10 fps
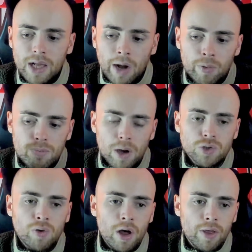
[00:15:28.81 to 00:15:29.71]
I would much
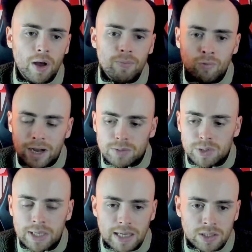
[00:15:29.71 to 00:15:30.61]
rather
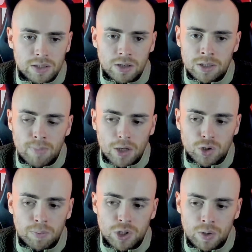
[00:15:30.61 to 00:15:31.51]
Rasmus gets as much
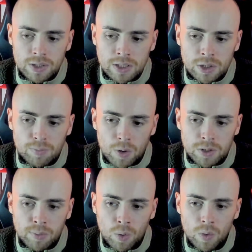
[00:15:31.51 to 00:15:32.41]
opportunities as
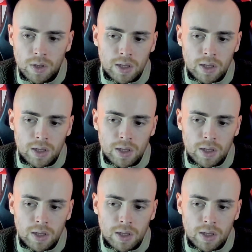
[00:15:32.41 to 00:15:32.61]
possible,